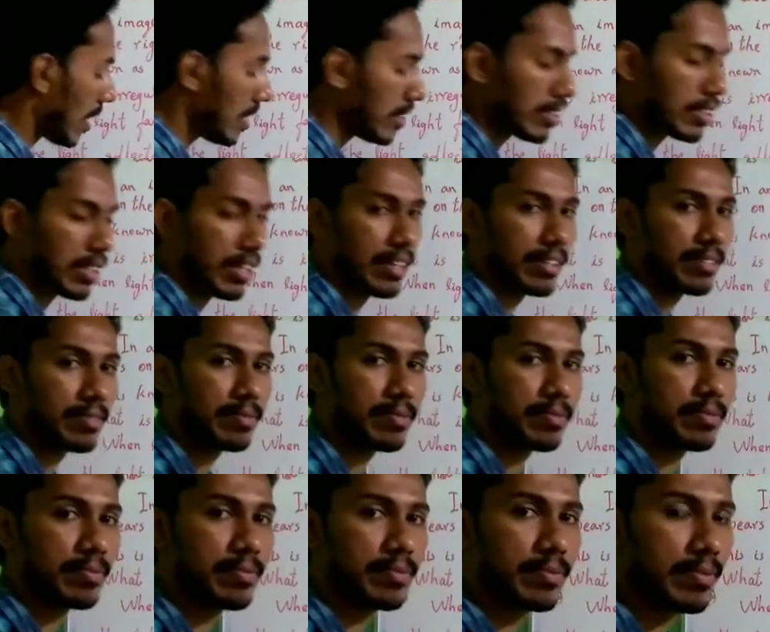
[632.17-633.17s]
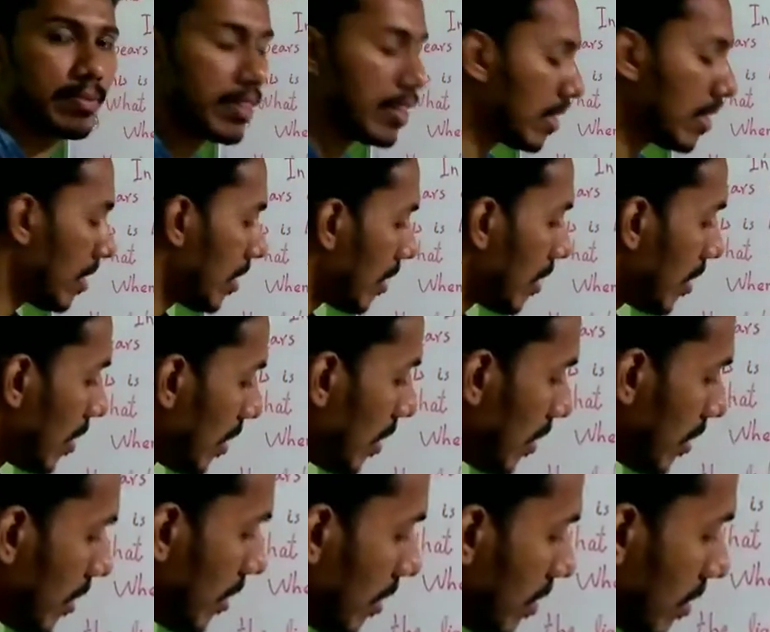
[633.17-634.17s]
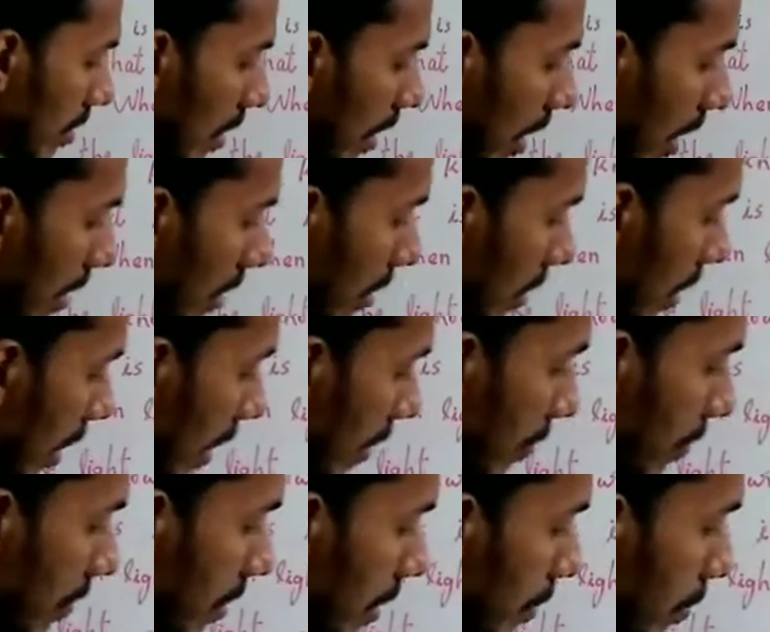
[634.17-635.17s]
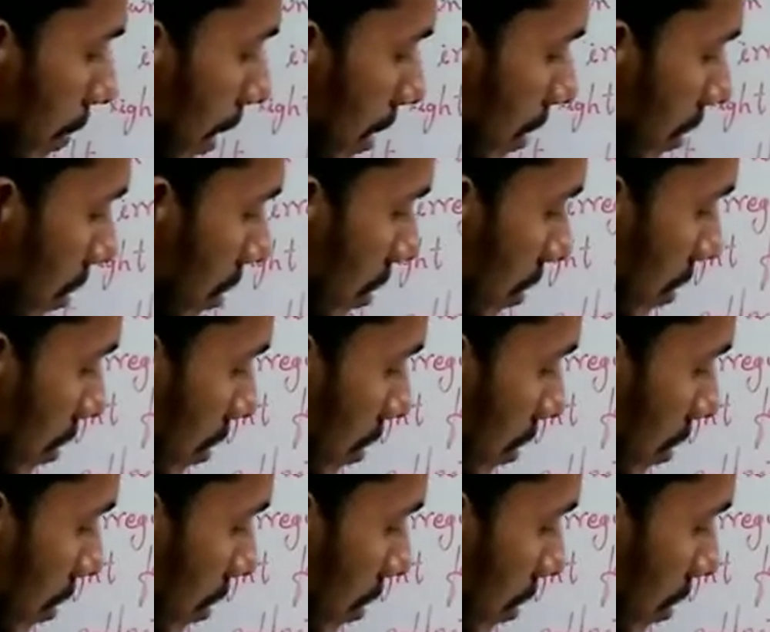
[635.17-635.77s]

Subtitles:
right side. This left image